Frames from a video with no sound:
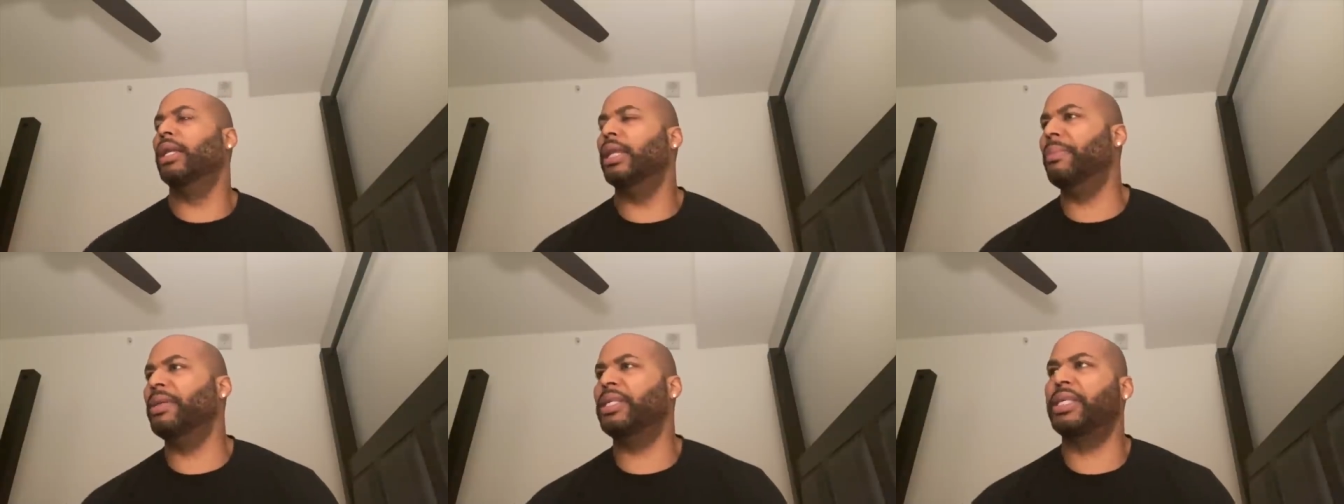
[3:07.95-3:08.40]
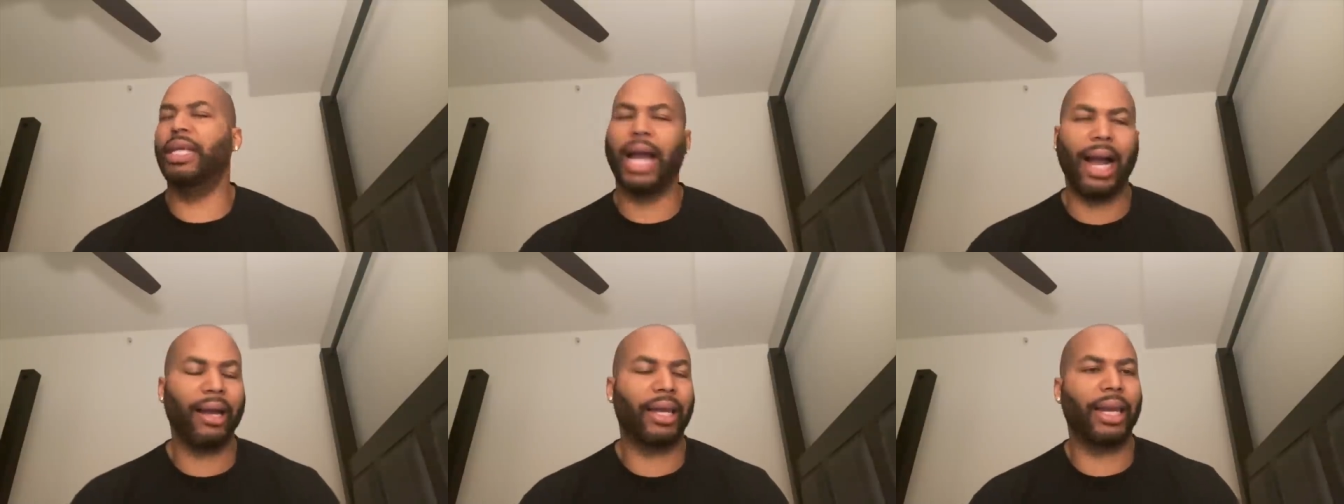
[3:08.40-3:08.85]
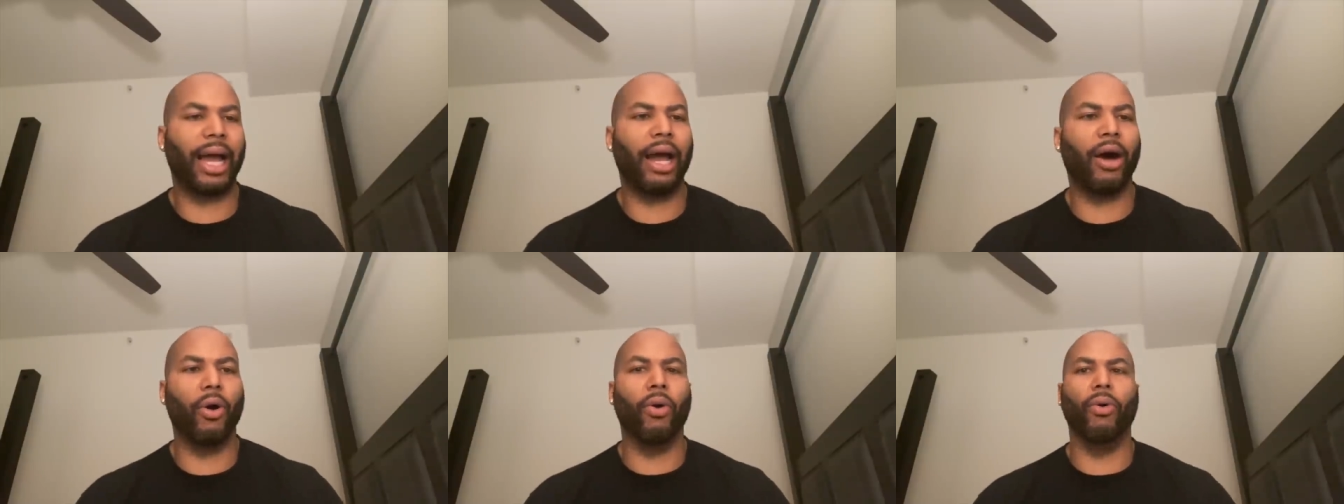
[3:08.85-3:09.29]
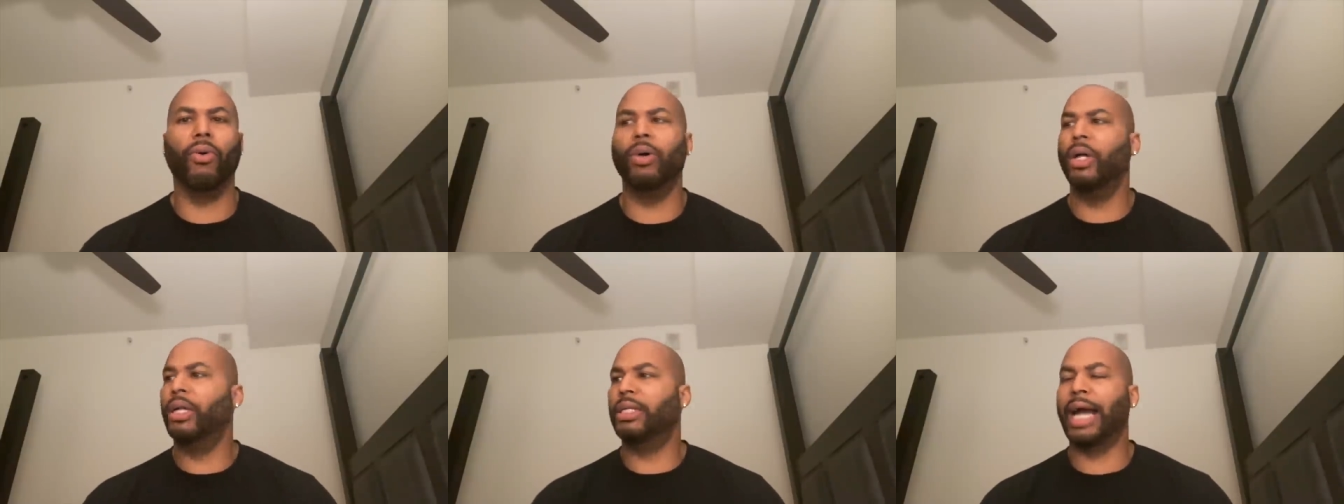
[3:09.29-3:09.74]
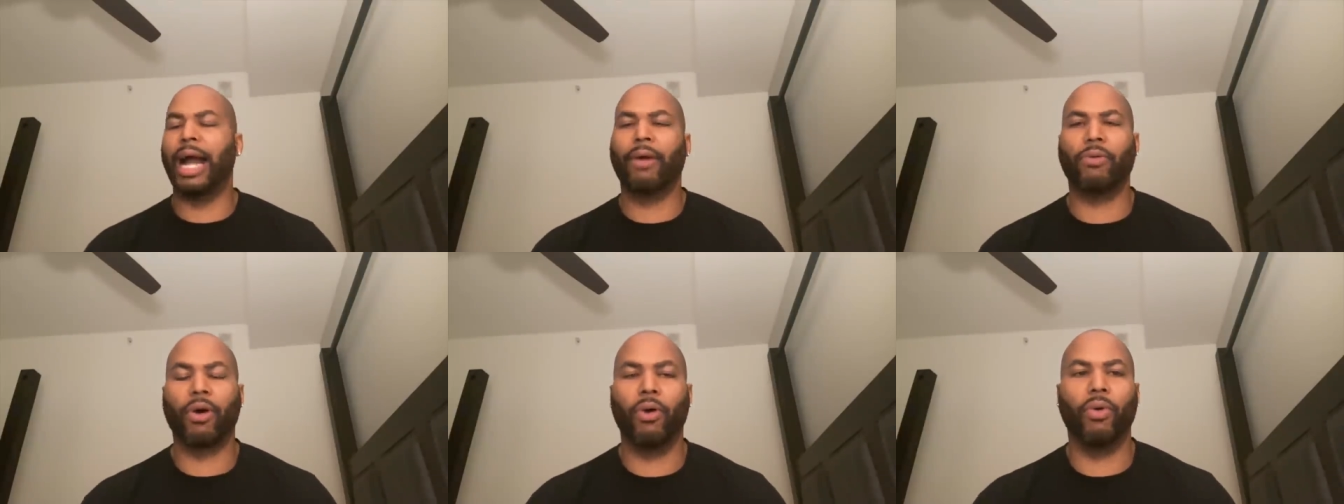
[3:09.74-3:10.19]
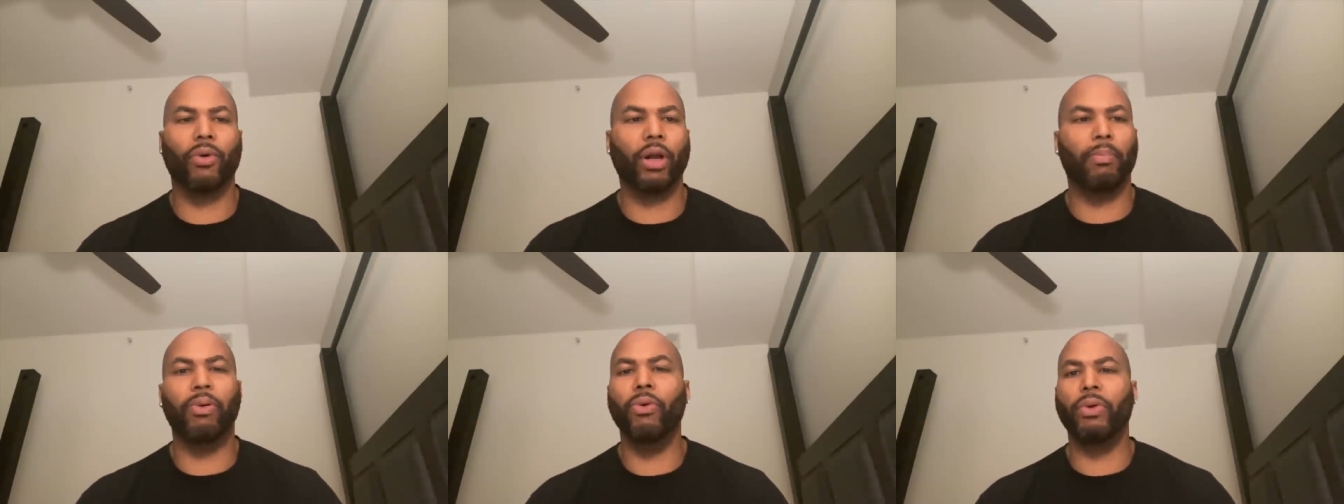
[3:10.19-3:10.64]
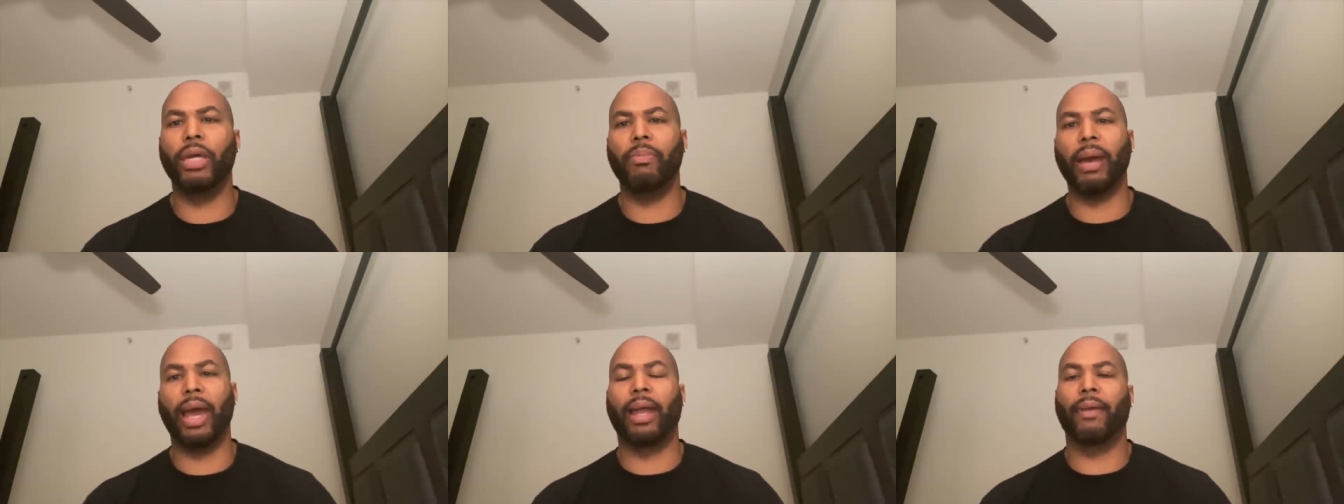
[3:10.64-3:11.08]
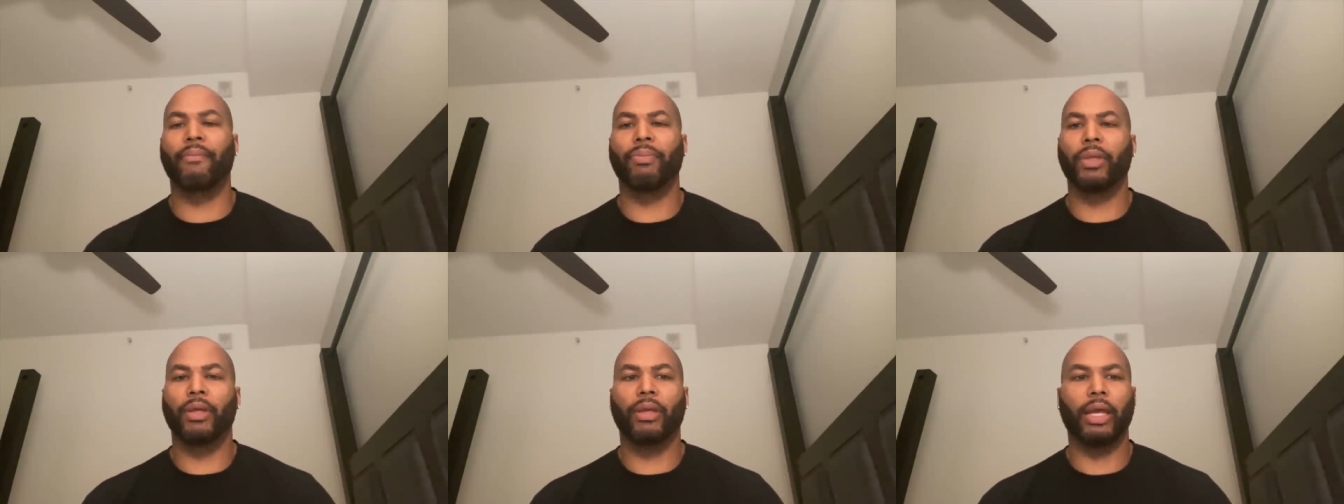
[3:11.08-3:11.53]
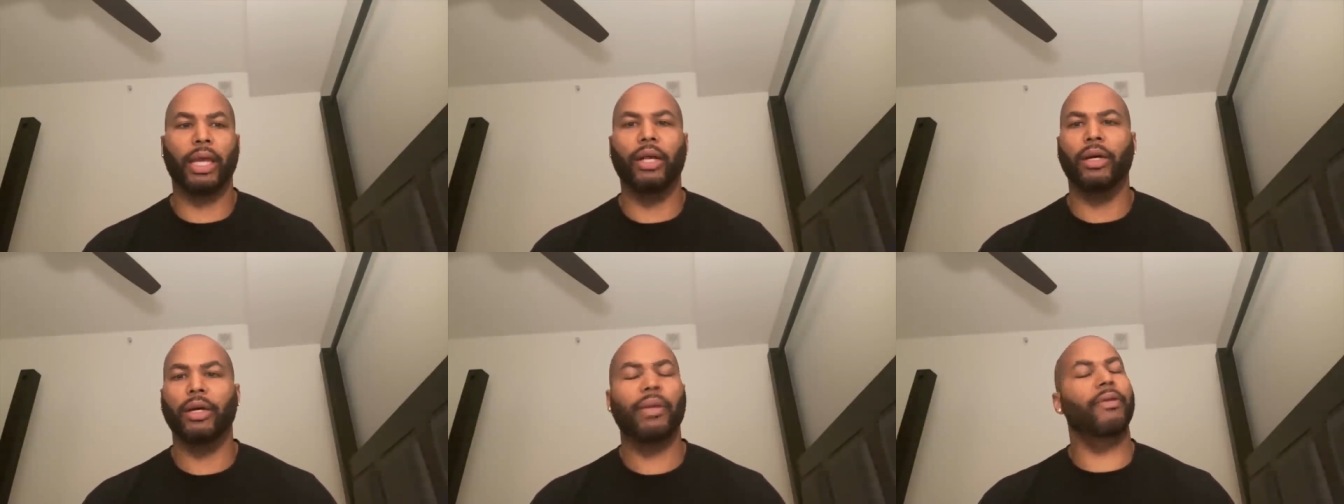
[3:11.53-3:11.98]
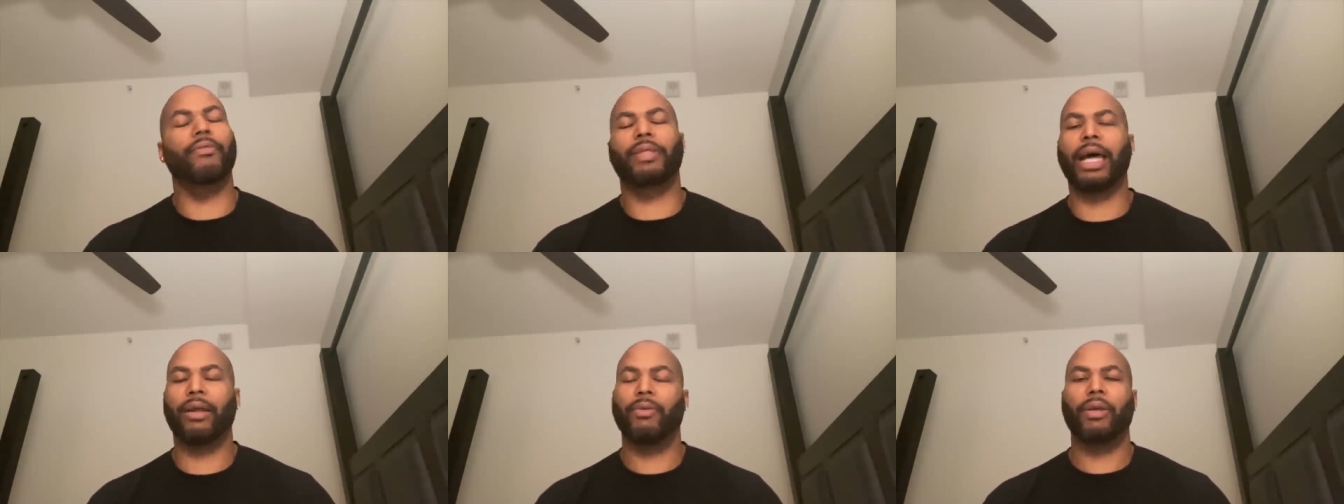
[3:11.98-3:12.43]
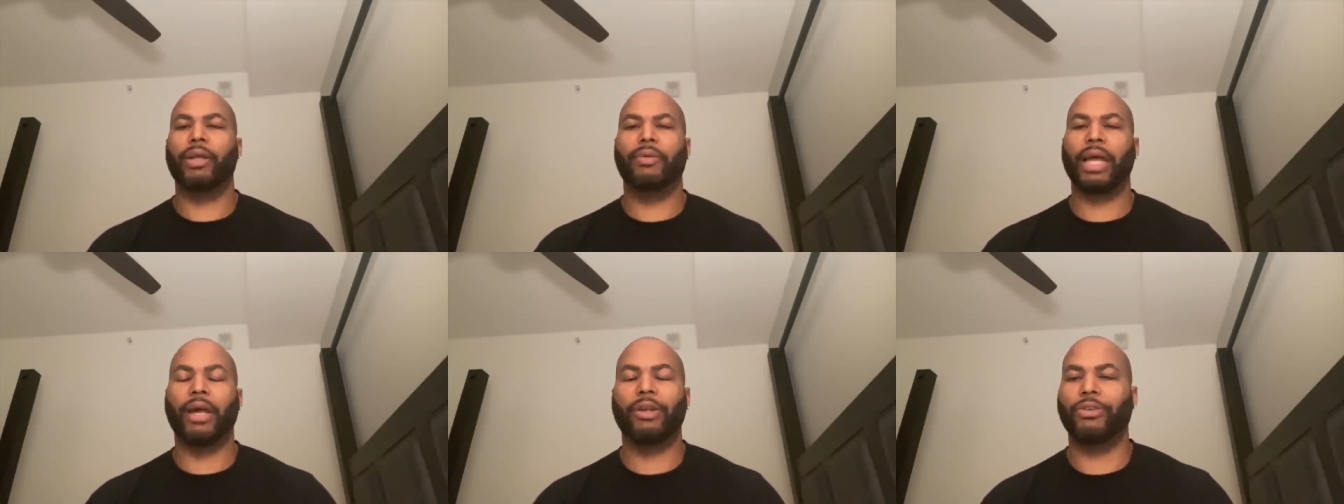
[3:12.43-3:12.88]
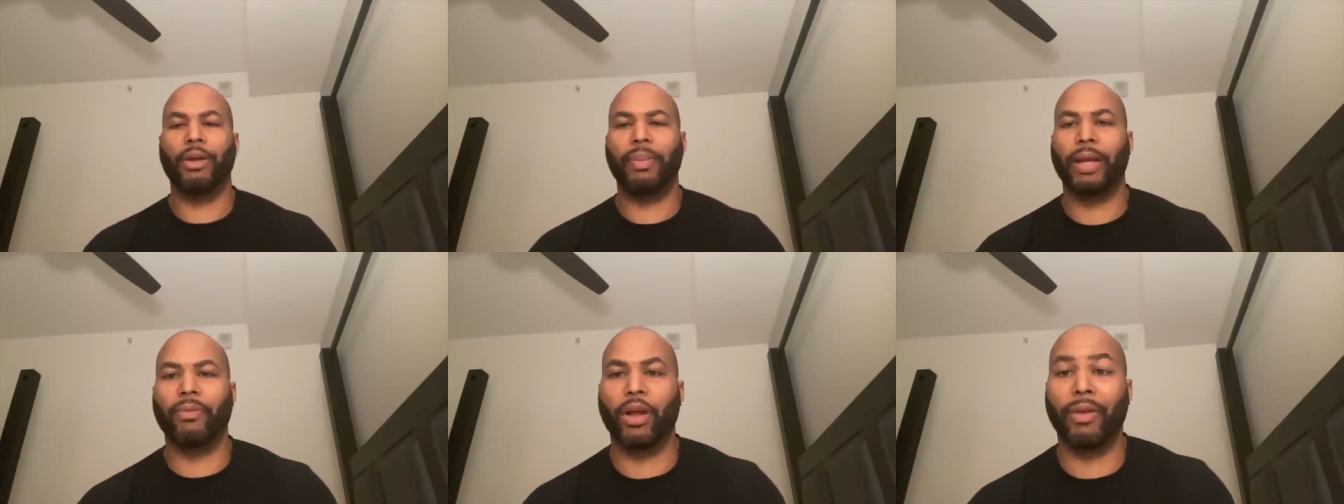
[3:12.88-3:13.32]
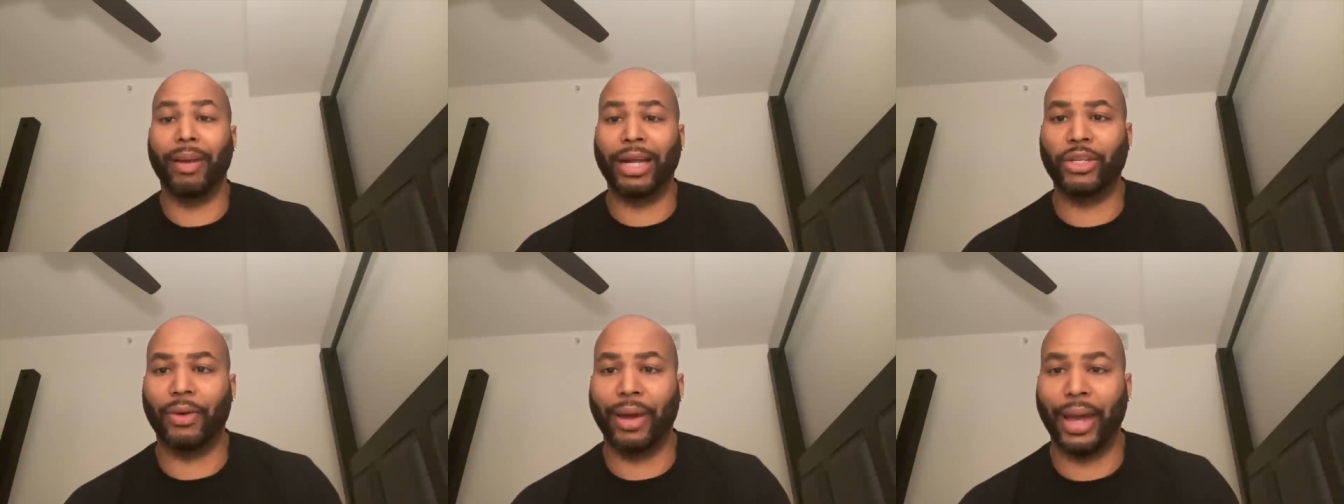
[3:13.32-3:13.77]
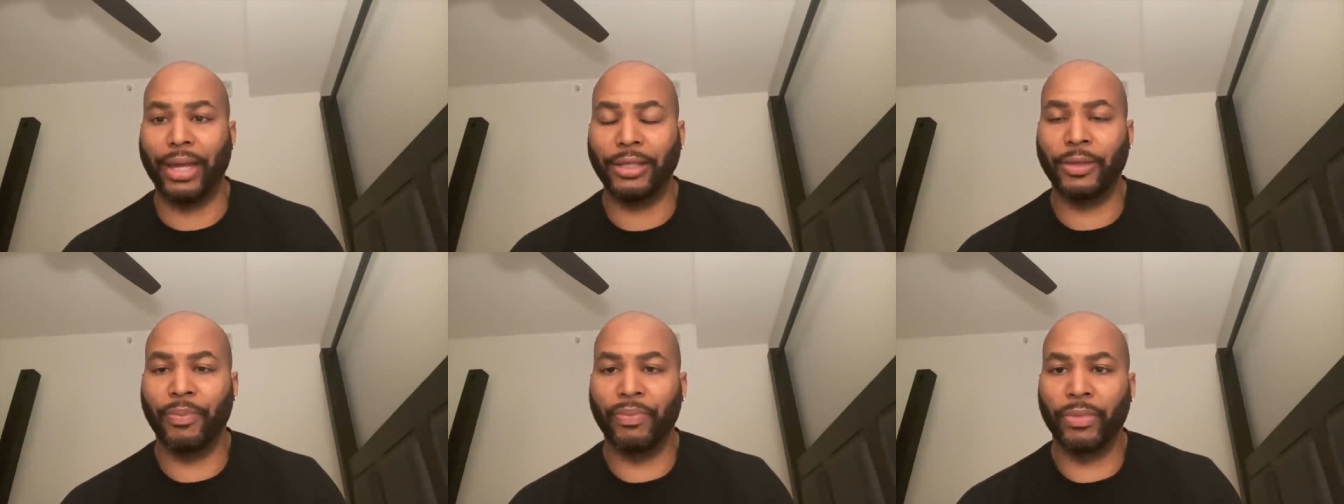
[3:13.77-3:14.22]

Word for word: let me see, how can I hold Tyrone or Pookie back and Donald Trump ain't worried about your ass.